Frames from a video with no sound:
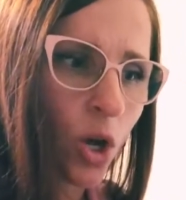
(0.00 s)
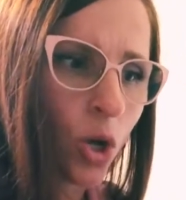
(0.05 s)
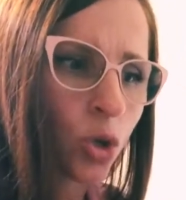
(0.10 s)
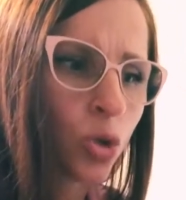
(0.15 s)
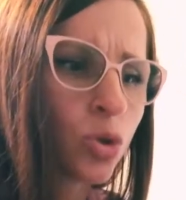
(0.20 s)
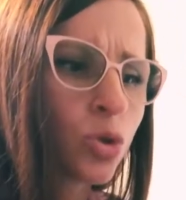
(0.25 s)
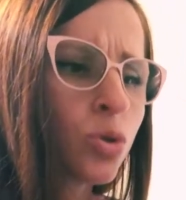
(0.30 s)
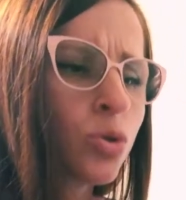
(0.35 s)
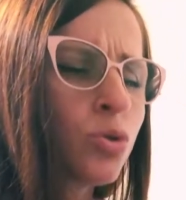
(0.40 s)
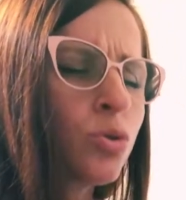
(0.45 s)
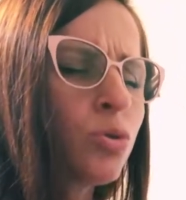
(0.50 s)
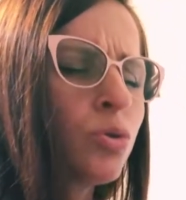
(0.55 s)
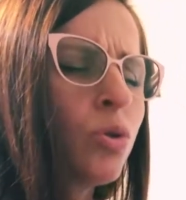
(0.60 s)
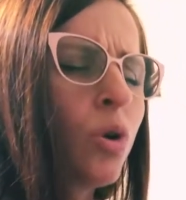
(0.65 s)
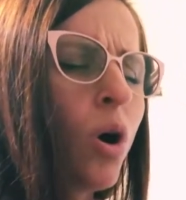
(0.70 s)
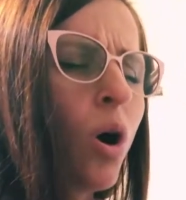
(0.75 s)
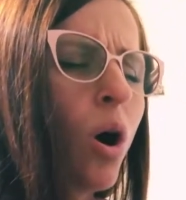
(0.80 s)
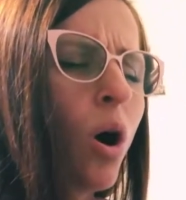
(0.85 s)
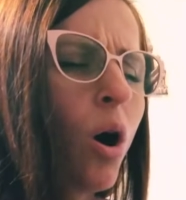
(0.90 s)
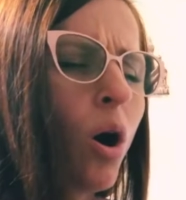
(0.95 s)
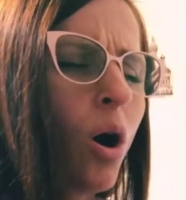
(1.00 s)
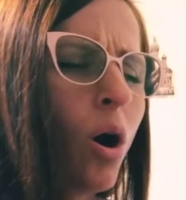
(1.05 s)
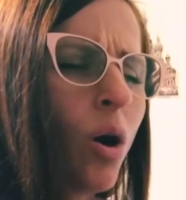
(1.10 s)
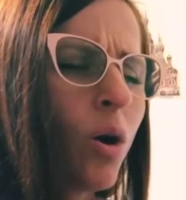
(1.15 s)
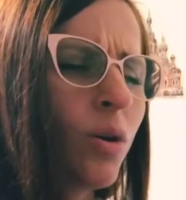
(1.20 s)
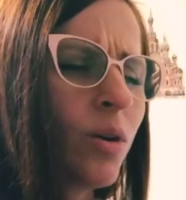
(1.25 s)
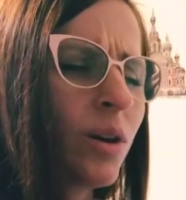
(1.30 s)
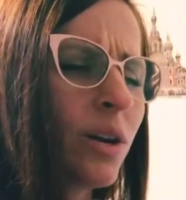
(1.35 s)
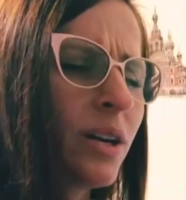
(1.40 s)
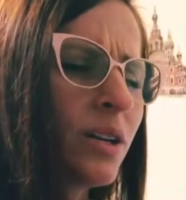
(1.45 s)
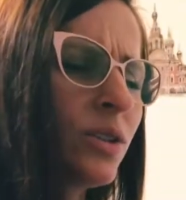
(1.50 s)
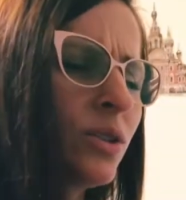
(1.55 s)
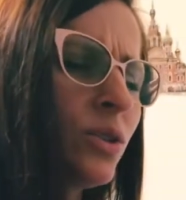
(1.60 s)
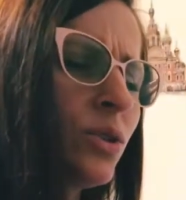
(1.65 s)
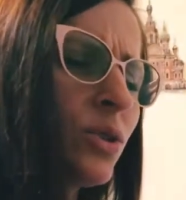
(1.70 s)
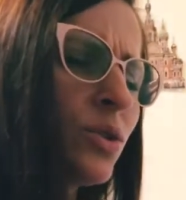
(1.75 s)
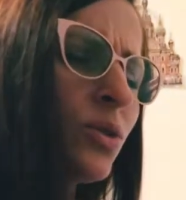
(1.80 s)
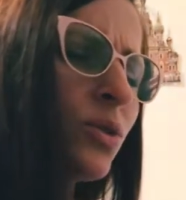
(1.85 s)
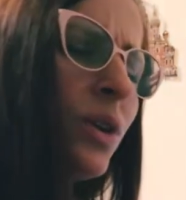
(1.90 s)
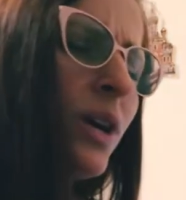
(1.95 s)
Strong and
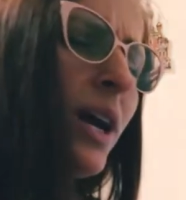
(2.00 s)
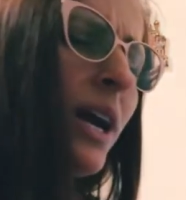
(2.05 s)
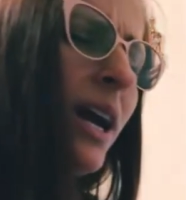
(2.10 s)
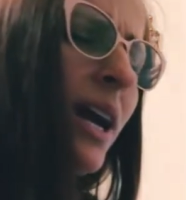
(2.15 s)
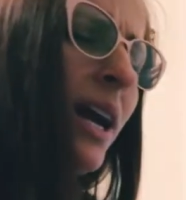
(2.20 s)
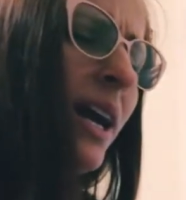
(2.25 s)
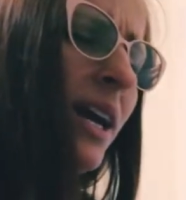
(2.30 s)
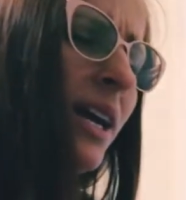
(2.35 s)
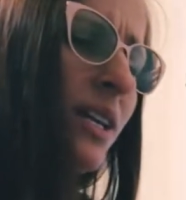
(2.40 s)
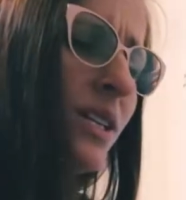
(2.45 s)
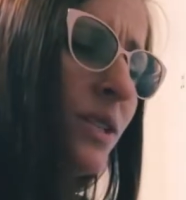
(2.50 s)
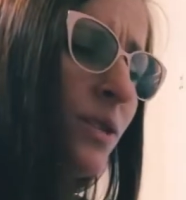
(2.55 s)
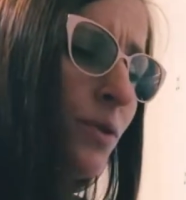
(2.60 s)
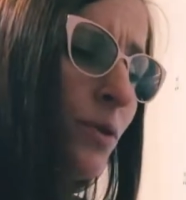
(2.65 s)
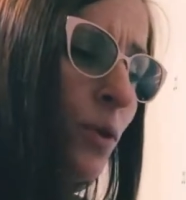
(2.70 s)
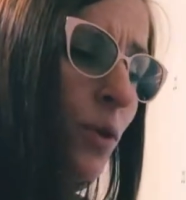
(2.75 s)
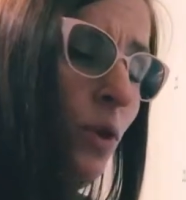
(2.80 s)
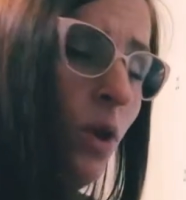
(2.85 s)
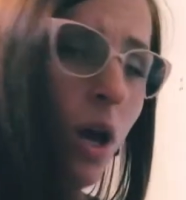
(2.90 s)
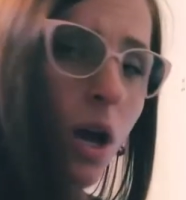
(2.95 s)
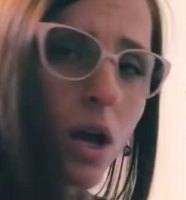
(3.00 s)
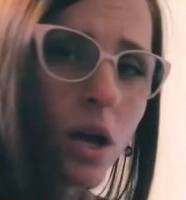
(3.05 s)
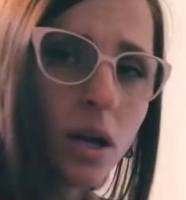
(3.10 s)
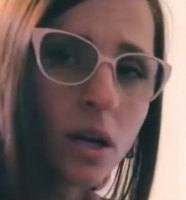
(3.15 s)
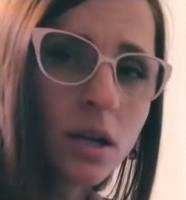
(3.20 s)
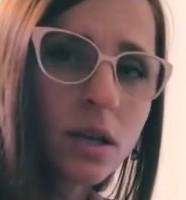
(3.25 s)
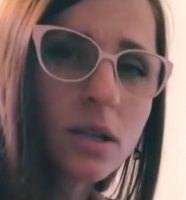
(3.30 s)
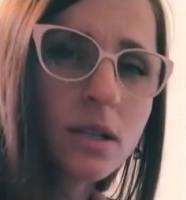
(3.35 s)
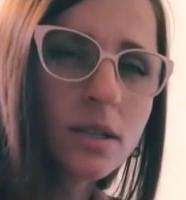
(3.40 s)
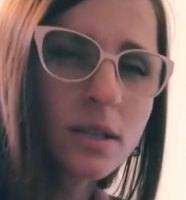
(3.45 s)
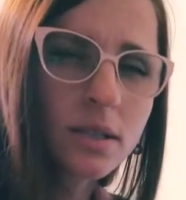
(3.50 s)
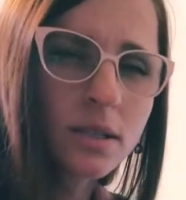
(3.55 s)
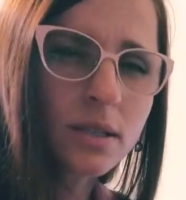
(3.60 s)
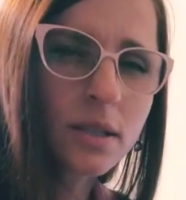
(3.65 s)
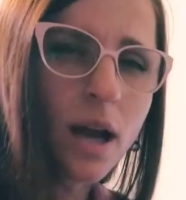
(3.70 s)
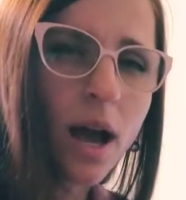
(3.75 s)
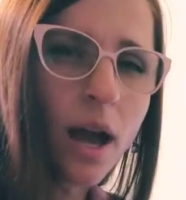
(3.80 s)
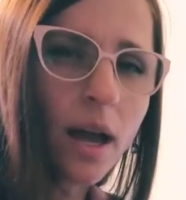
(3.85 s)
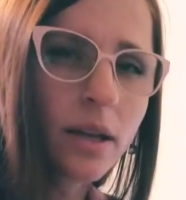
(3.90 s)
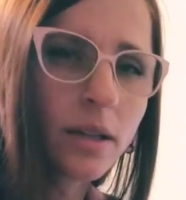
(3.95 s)
graceful,
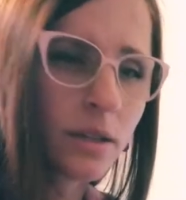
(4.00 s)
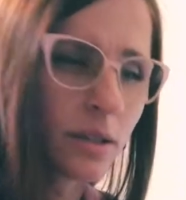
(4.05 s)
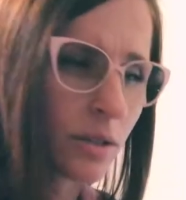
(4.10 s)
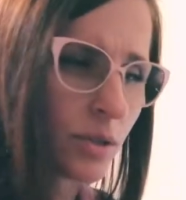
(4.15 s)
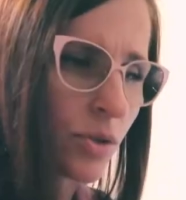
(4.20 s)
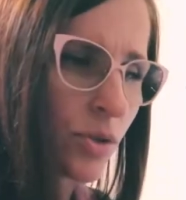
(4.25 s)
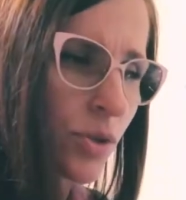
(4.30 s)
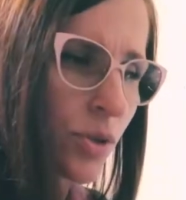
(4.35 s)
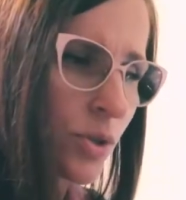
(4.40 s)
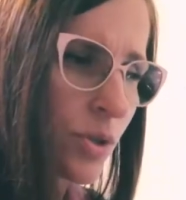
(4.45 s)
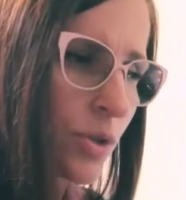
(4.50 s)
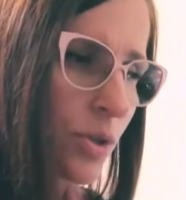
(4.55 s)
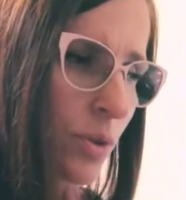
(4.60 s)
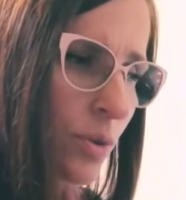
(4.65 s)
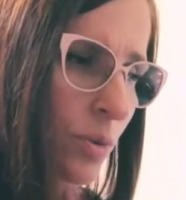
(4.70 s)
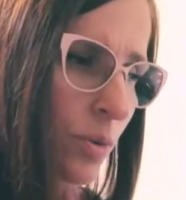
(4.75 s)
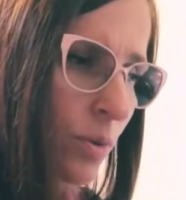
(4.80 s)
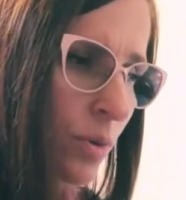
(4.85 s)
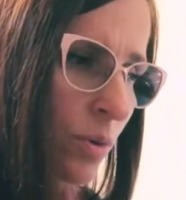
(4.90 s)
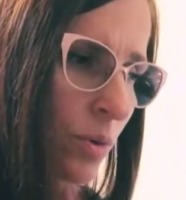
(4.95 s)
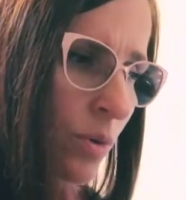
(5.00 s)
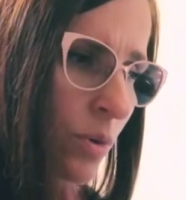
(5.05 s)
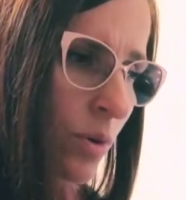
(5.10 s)
silent too.